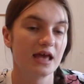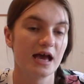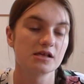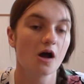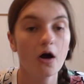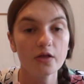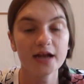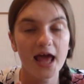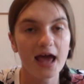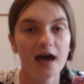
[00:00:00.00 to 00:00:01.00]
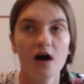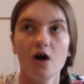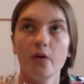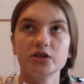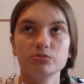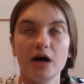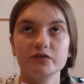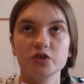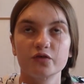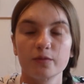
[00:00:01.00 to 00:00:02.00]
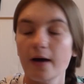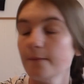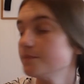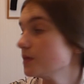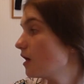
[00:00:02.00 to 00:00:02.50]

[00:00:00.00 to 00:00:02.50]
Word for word: year's holiday, which I'm rather chuffed about.